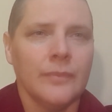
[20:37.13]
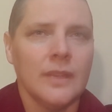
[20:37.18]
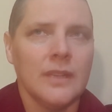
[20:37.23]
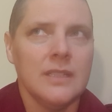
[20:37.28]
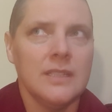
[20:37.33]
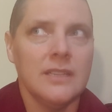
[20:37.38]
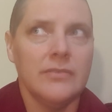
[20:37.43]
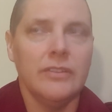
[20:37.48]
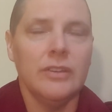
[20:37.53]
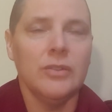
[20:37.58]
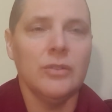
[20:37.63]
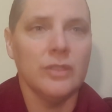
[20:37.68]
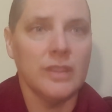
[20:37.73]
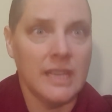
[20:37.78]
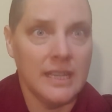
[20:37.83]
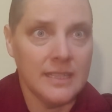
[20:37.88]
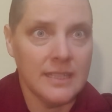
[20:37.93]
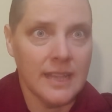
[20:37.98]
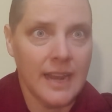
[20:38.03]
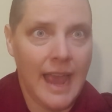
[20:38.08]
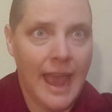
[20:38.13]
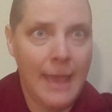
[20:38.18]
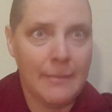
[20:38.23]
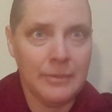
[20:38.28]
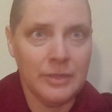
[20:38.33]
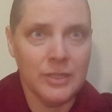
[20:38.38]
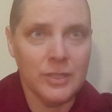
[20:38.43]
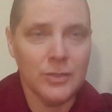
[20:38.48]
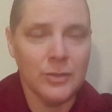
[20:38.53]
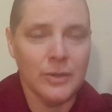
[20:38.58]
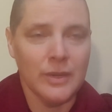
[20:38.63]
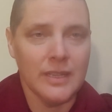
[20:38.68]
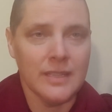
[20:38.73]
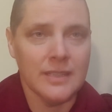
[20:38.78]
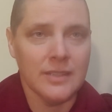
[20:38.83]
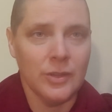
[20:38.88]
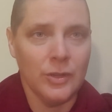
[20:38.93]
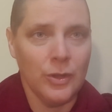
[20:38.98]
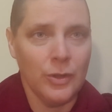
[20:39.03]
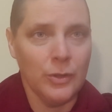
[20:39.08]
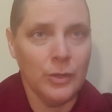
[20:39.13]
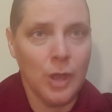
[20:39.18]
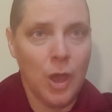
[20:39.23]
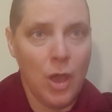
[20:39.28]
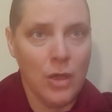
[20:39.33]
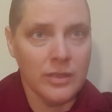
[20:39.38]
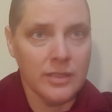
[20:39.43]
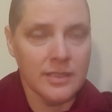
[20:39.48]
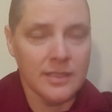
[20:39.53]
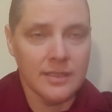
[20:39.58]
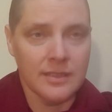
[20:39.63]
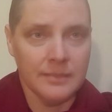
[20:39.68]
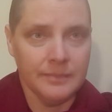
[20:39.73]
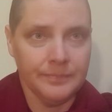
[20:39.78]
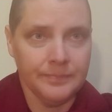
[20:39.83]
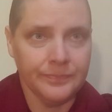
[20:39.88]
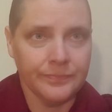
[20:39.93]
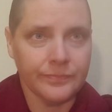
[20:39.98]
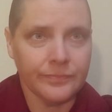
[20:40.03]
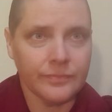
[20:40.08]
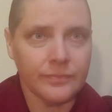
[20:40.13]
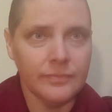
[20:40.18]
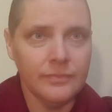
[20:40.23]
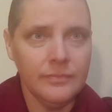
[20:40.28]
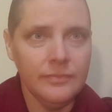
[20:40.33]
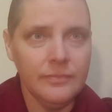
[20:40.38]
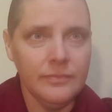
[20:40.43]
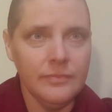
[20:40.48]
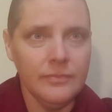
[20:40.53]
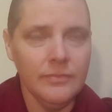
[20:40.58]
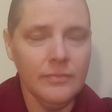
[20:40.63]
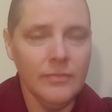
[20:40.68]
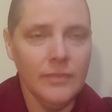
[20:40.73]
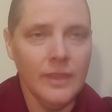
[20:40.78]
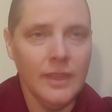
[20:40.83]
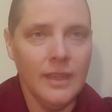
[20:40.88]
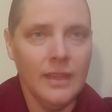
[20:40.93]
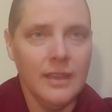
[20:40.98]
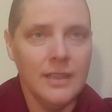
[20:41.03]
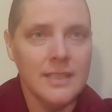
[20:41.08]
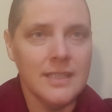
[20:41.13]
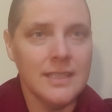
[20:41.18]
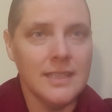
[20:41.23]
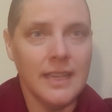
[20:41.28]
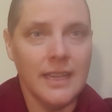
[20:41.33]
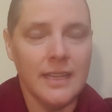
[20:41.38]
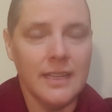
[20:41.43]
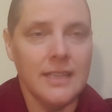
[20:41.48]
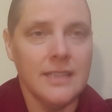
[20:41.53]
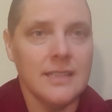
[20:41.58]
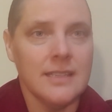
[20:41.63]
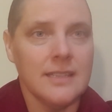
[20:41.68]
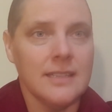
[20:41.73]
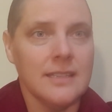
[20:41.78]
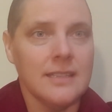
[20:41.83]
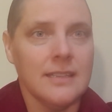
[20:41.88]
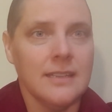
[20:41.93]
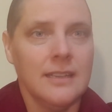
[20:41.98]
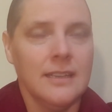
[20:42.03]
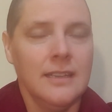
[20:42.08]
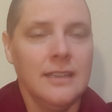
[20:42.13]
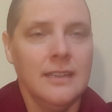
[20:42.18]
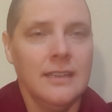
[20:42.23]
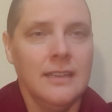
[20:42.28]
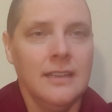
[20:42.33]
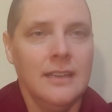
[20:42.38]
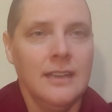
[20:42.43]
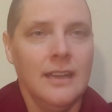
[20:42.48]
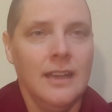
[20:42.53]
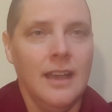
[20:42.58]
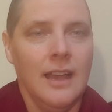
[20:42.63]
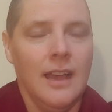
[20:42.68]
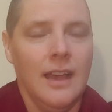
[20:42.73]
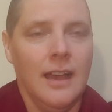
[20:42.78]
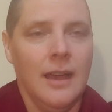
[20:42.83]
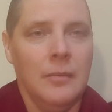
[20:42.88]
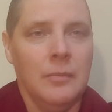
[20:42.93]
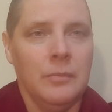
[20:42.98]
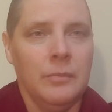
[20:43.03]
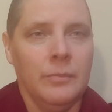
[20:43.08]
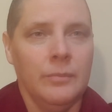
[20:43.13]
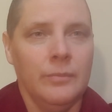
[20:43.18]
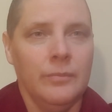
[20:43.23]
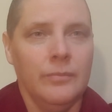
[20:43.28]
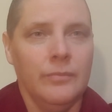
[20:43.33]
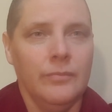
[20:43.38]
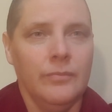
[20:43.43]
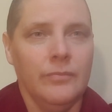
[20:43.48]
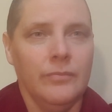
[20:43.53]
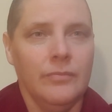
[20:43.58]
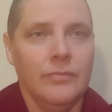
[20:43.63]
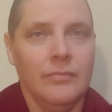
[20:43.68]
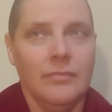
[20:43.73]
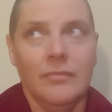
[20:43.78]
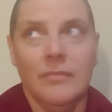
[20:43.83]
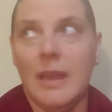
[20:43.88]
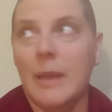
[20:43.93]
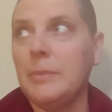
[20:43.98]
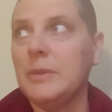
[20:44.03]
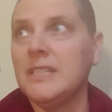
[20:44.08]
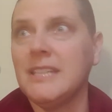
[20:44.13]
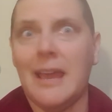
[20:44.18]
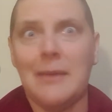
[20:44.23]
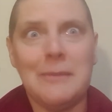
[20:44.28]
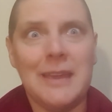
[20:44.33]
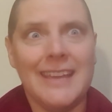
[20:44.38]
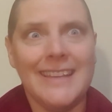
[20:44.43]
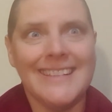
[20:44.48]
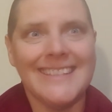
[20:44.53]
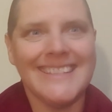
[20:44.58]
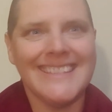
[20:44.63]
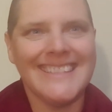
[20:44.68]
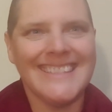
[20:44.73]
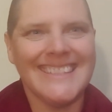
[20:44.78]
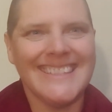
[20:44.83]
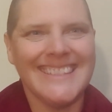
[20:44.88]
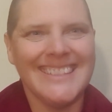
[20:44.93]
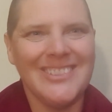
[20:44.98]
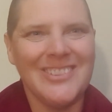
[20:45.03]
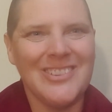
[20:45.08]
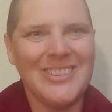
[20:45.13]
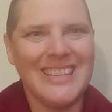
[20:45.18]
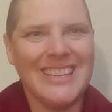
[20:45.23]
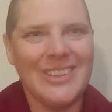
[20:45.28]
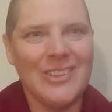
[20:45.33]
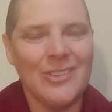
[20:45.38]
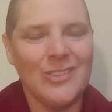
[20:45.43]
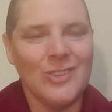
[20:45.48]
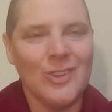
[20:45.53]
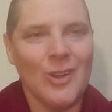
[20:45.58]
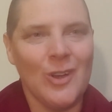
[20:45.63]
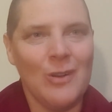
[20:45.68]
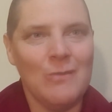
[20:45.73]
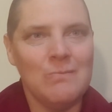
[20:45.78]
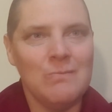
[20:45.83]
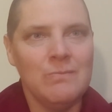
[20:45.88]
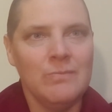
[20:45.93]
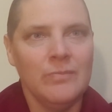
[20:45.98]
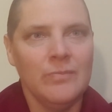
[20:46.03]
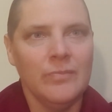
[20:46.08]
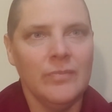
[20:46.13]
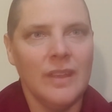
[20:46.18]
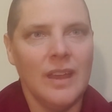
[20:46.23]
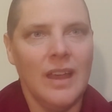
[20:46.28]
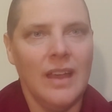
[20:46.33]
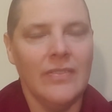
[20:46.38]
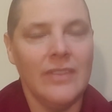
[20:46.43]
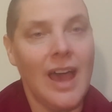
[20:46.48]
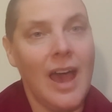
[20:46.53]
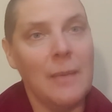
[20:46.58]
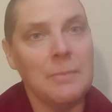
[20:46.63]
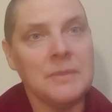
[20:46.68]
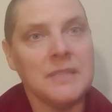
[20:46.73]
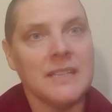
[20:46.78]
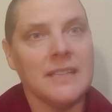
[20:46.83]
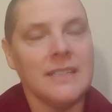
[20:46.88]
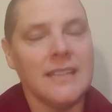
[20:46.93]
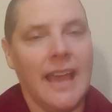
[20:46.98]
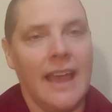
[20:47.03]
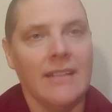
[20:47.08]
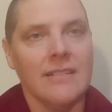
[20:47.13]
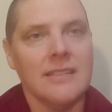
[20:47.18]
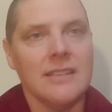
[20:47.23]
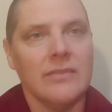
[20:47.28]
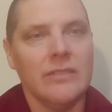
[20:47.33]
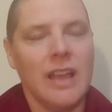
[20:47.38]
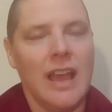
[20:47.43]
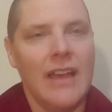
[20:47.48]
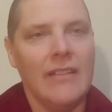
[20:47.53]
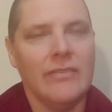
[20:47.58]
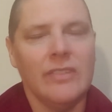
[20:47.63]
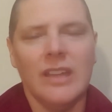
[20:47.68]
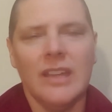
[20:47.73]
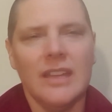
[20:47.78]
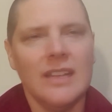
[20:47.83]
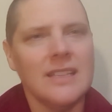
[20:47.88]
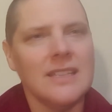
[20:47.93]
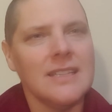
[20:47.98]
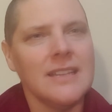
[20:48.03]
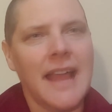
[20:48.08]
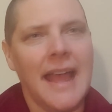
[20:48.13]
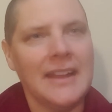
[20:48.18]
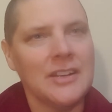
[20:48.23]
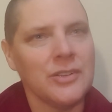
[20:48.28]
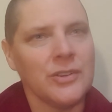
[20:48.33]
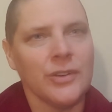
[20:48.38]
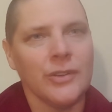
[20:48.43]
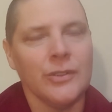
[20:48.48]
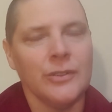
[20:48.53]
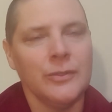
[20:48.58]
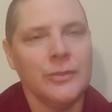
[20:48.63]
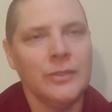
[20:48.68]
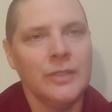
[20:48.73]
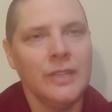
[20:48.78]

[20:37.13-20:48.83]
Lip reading: difficult things that happen to us, loss, sickness, um, epidemics, losing your job, the ups and downs of life, it's natural.